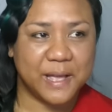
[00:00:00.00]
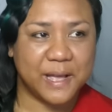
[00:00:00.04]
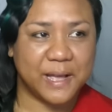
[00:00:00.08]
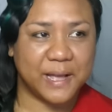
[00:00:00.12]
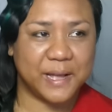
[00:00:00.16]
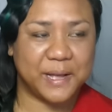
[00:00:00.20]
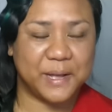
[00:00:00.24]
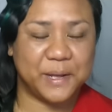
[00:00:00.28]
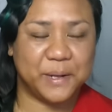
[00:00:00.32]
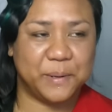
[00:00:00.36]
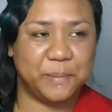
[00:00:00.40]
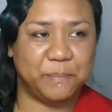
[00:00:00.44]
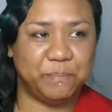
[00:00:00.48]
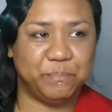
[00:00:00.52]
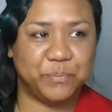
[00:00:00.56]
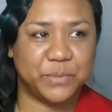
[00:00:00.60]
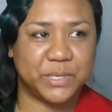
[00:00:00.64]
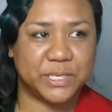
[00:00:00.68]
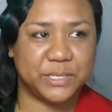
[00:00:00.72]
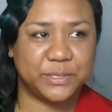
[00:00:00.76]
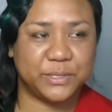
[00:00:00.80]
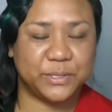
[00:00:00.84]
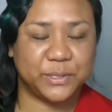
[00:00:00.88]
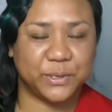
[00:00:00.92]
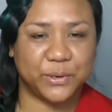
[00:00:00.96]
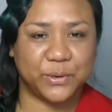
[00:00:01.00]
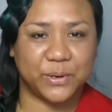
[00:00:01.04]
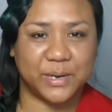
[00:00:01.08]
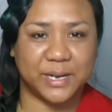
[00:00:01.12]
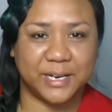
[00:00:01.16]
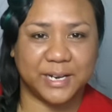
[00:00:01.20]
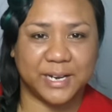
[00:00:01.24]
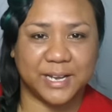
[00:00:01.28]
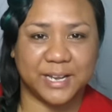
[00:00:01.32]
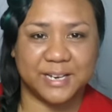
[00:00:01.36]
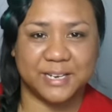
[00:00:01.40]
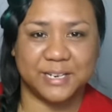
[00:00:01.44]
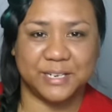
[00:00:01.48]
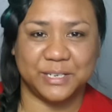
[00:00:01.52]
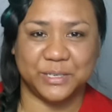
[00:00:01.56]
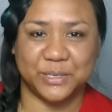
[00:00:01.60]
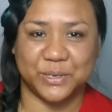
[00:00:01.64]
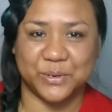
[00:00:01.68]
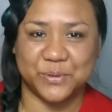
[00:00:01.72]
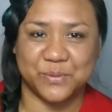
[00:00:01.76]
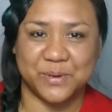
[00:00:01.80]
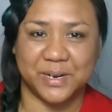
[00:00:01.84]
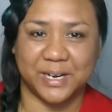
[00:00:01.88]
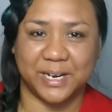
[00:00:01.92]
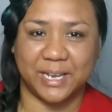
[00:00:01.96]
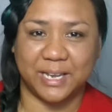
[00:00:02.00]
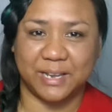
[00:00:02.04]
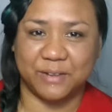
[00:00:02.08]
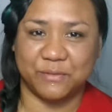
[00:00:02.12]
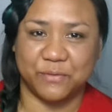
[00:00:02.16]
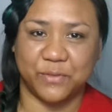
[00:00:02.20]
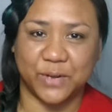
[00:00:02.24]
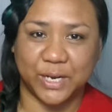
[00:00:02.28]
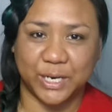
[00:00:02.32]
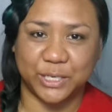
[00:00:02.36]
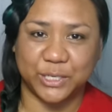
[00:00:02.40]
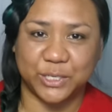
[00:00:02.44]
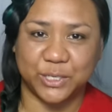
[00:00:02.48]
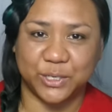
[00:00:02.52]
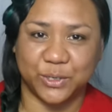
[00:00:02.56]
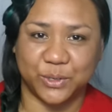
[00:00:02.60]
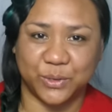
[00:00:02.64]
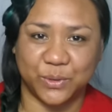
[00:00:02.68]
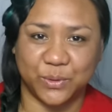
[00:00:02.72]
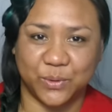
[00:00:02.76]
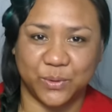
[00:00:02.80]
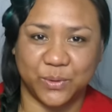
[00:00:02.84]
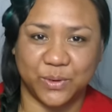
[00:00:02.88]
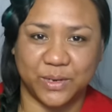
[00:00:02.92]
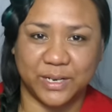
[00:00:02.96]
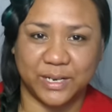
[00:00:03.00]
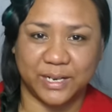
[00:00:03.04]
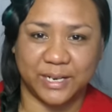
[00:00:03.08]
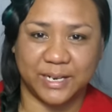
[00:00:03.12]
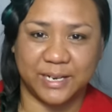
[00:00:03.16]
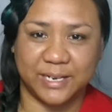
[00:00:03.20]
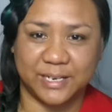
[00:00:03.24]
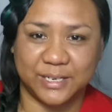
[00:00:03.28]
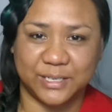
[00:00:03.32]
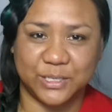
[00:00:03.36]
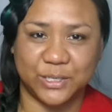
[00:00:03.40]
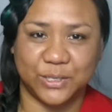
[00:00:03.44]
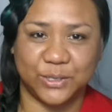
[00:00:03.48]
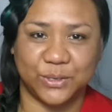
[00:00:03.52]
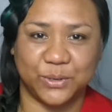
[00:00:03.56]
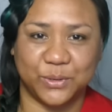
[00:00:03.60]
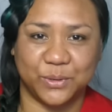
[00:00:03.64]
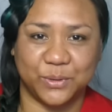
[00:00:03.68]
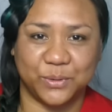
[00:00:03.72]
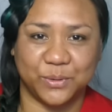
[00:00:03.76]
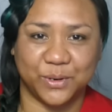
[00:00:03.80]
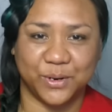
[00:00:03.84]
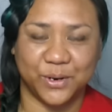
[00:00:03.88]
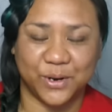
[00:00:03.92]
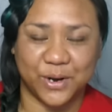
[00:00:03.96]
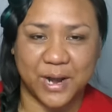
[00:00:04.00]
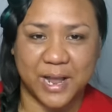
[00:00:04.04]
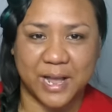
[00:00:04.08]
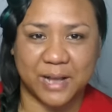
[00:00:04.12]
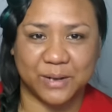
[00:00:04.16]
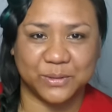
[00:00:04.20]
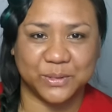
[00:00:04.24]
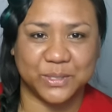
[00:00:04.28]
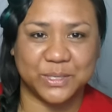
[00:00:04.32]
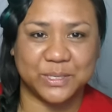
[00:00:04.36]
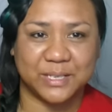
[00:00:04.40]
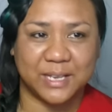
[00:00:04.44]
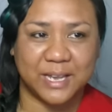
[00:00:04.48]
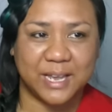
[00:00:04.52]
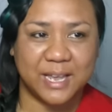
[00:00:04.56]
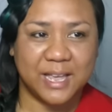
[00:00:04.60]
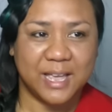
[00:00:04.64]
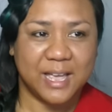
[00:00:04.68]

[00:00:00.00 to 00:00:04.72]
So I kind of don't want to invite you into her house.